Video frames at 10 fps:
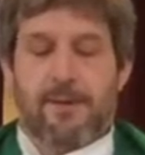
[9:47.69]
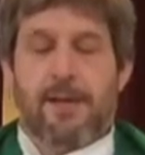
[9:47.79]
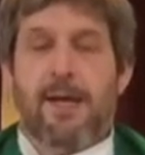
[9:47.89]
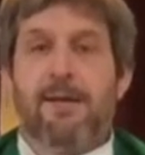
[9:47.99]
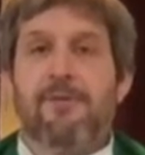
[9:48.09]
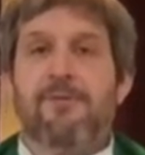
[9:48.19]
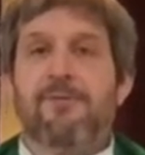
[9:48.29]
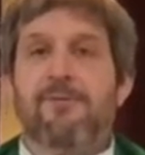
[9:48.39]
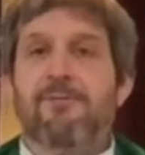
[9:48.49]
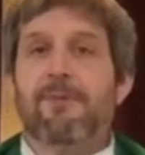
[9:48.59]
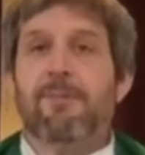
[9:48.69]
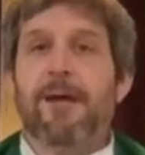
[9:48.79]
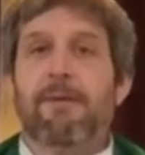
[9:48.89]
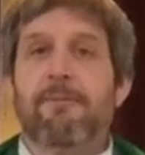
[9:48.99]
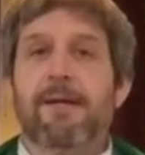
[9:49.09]
And this is from
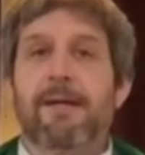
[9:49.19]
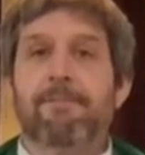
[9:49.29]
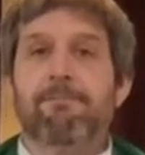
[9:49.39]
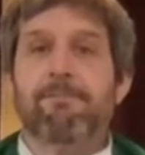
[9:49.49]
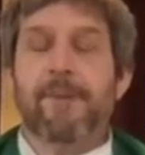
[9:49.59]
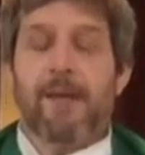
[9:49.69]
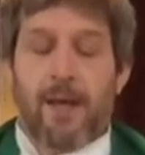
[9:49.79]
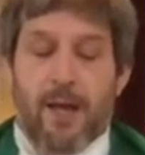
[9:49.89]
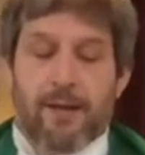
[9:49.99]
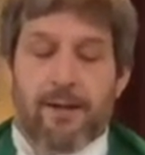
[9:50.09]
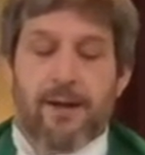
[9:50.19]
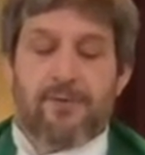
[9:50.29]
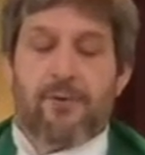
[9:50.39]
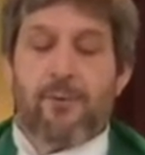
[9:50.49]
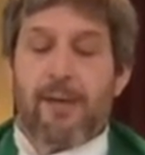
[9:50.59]
that reading. God
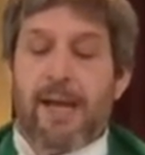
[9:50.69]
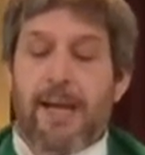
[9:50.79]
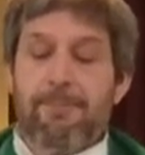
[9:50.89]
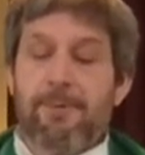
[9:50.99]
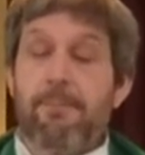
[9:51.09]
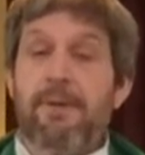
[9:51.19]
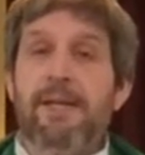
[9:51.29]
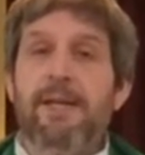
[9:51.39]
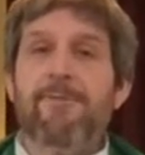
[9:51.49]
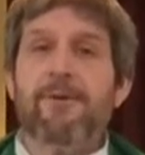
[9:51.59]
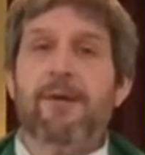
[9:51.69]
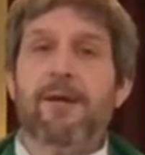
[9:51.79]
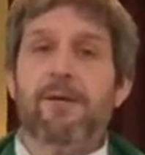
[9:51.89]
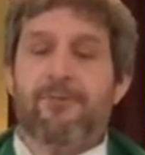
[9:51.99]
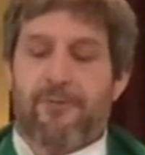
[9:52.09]
told Abram, "Leave your
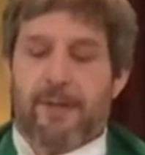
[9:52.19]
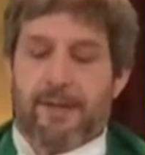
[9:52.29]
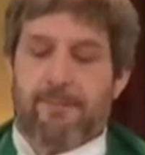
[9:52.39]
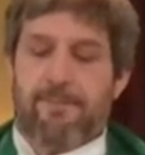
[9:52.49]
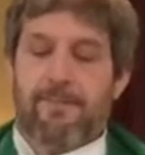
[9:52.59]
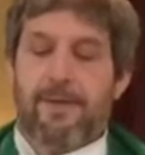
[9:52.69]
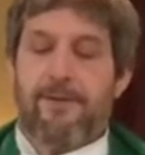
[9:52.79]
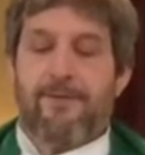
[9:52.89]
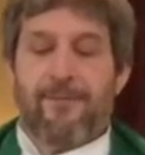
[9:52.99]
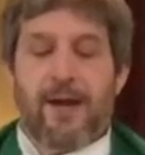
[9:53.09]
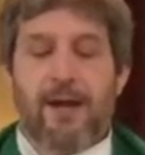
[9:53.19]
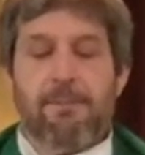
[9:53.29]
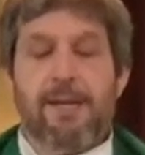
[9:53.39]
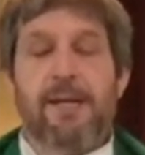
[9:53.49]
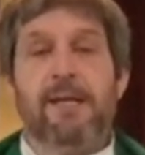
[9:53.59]
country, your
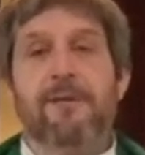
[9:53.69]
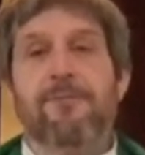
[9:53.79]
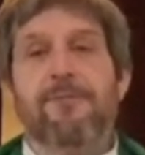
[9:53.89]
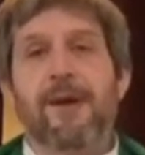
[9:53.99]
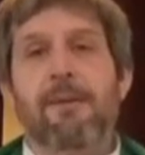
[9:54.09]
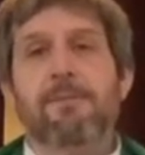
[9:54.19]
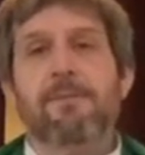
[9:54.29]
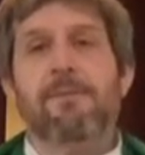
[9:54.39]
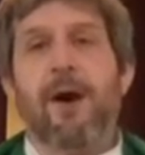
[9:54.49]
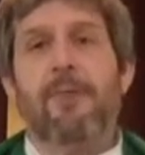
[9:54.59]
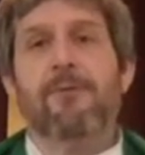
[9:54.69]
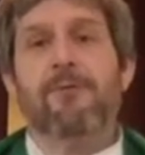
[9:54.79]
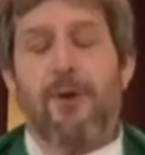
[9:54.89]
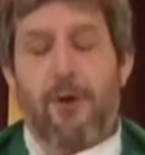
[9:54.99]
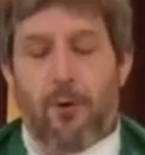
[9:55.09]
family, and your
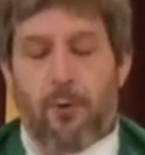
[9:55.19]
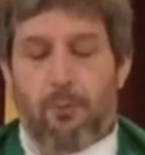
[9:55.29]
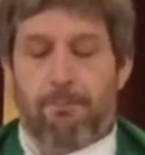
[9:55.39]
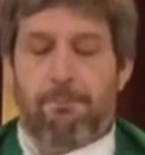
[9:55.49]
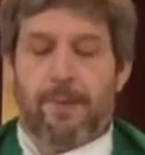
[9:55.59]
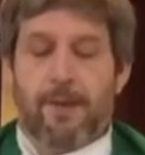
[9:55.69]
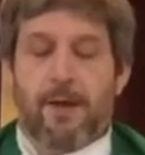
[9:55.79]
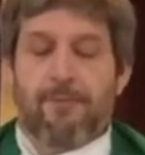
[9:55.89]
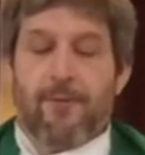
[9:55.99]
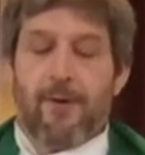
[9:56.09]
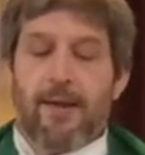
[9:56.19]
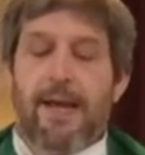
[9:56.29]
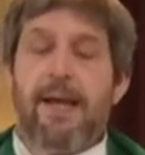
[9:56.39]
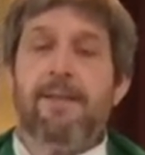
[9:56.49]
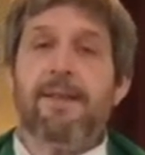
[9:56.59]
father's home, for a
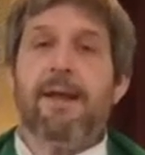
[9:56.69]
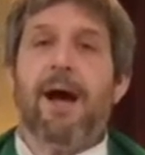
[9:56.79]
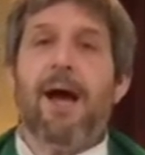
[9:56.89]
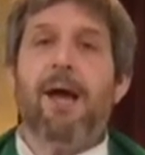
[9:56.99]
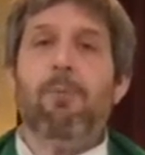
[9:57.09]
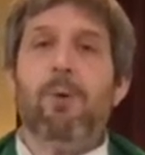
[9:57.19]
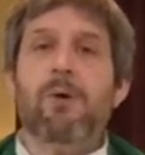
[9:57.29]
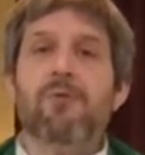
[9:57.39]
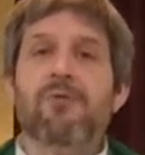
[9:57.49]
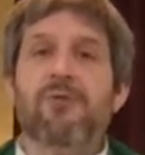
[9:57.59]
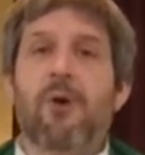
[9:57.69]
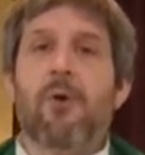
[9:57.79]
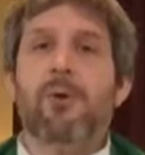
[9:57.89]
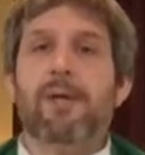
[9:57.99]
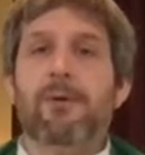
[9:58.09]
land that I will
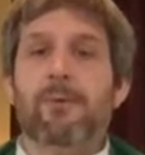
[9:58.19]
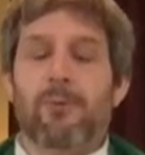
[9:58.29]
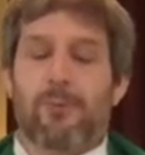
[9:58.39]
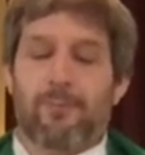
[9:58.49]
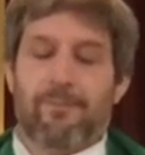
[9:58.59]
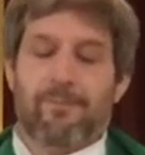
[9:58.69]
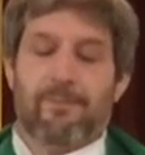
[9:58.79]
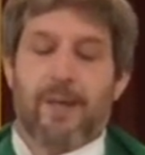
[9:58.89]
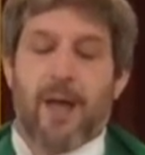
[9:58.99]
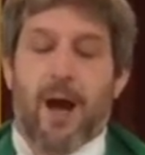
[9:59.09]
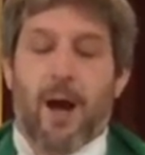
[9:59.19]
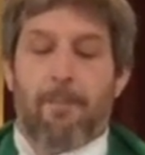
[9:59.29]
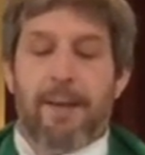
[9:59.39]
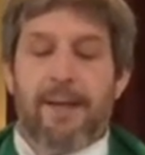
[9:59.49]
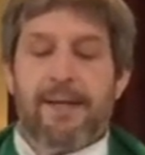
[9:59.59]
show you. I'll
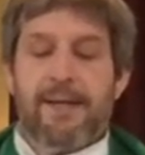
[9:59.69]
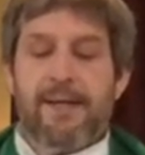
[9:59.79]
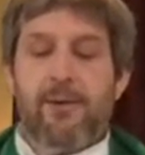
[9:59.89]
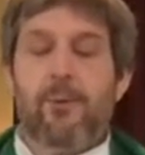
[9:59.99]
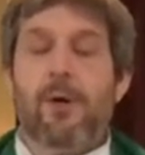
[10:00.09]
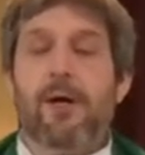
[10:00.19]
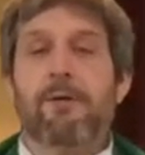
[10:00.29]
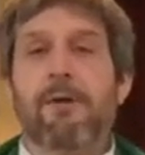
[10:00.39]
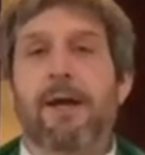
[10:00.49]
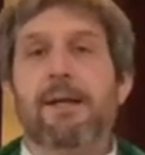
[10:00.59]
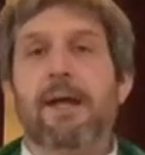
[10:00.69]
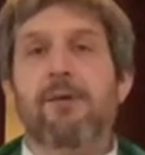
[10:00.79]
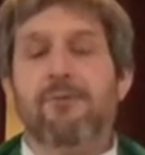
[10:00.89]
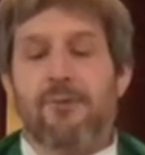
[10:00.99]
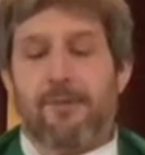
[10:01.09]
make you a great
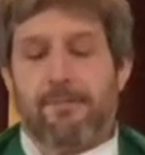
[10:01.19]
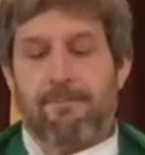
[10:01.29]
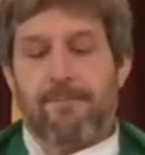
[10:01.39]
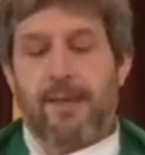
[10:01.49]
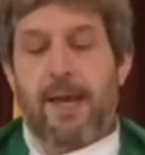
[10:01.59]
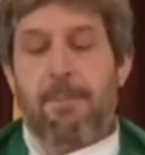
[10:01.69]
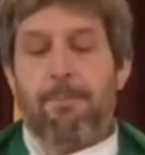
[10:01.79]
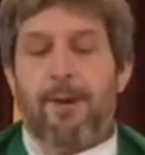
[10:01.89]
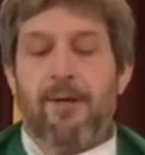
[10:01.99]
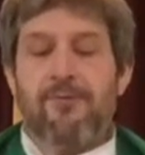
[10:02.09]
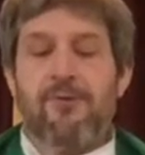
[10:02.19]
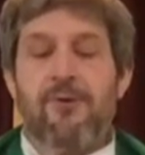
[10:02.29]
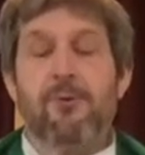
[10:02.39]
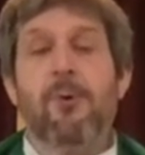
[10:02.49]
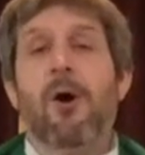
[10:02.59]
nation and bless
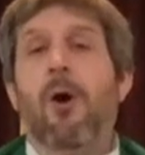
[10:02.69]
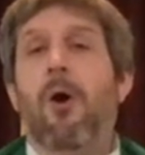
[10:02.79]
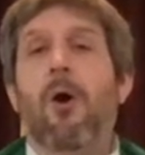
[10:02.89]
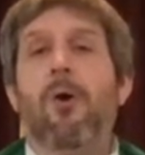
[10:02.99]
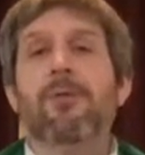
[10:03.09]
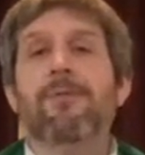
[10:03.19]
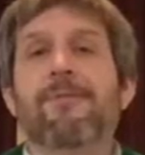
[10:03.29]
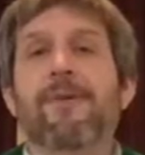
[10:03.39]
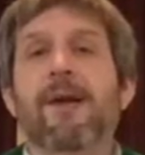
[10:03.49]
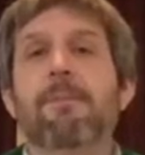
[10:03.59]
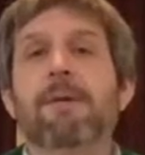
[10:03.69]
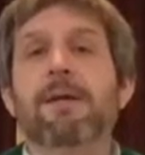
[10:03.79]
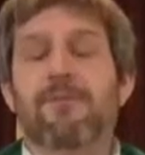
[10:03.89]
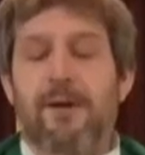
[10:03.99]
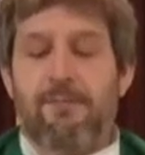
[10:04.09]
you. All the
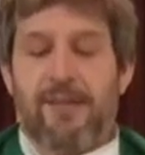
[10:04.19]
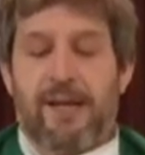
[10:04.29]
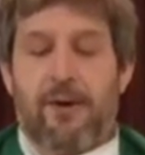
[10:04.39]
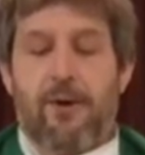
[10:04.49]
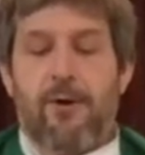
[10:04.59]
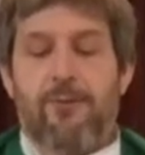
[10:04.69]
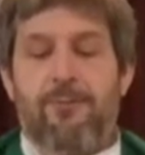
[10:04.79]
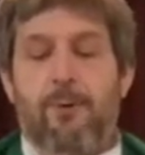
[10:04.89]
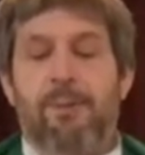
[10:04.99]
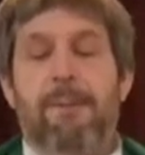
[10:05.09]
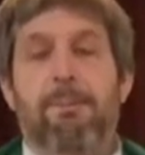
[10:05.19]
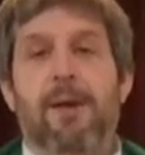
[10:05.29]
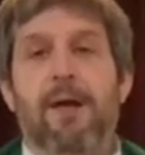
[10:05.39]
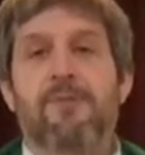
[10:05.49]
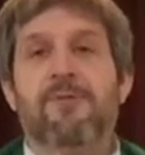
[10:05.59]
families of the earth will be
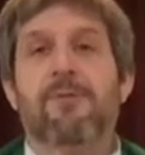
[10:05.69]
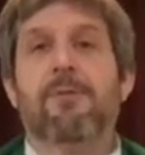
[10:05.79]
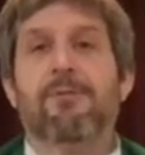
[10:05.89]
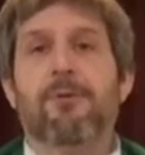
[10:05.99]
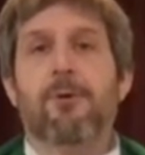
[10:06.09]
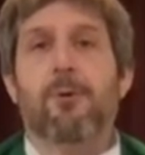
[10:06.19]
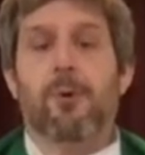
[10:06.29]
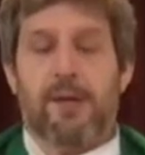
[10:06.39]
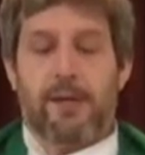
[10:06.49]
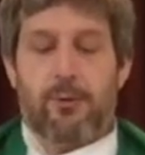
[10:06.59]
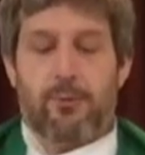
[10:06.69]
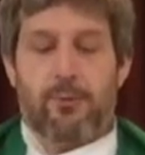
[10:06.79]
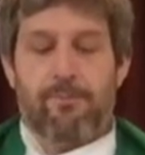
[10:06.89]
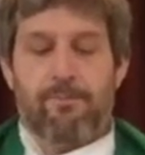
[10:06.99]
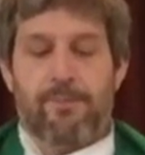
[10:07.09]
blessed through you."
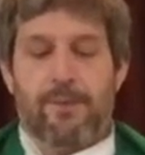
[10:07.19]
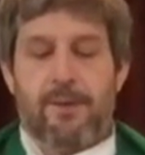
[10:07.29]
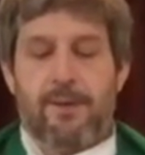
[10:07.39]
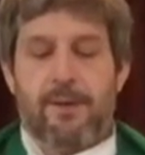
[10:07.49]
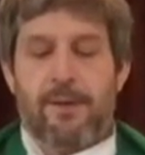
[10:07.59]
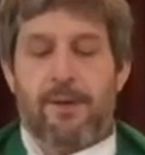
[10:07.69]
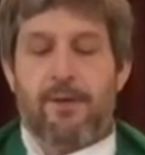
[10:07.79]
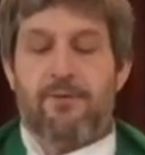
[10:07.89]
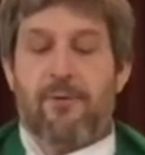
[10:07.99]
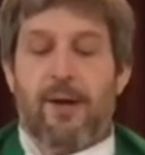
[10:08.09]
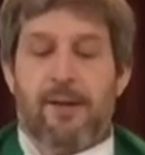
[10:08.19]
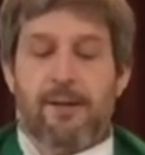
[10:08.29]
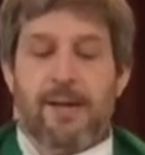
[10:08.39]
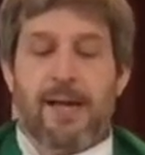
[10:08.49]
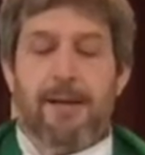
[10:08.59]
So
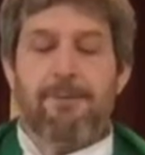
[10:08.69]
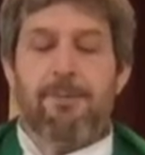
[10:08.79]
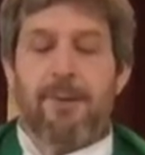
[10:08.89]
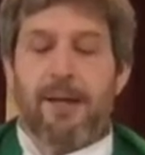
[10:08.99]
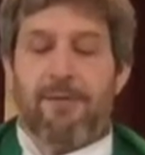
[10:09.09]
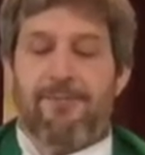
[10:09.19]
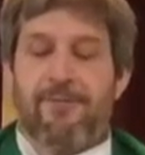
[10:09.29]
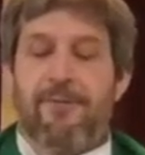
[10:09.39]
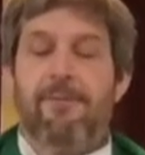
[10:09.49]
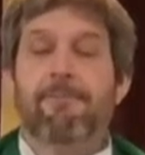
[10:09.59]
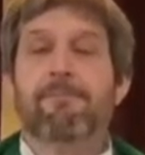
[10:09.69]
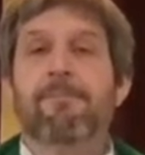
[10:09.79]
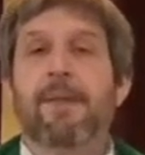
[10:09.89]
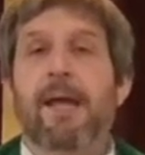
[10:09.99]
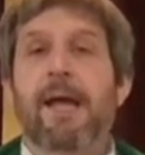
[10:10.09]
Abram left.
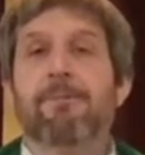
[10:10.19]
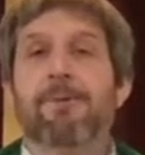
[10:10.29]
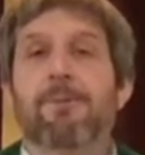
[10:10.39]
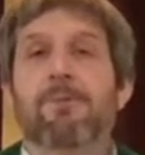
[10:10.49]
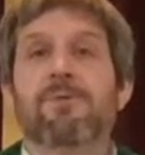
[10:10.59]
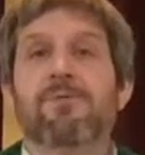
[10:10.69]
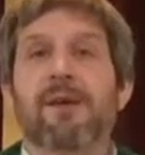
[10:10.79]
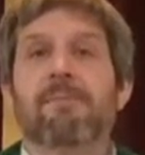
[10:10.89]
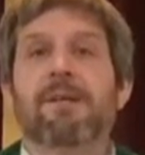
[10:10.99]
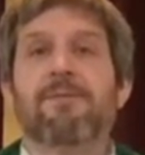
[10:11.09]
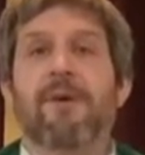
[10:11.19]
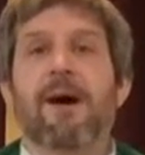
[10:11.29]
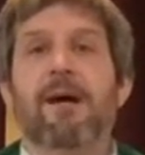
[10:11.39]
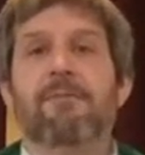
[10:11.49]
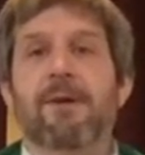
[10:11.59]
Abram was
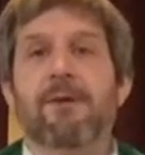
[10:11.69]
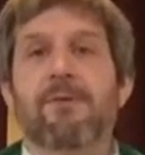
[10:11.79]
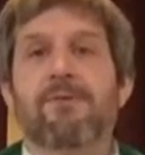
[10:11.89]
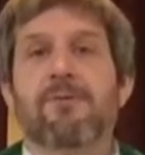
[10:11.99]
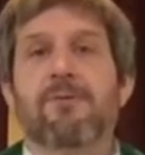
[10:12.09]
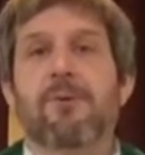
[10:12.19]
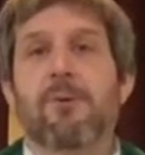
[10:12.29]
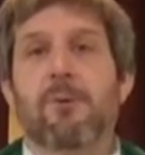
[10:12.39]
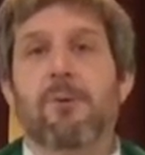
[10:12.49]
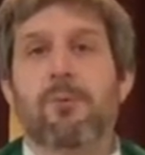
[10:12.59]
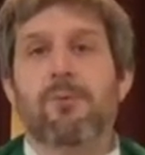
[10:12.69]
75 years old.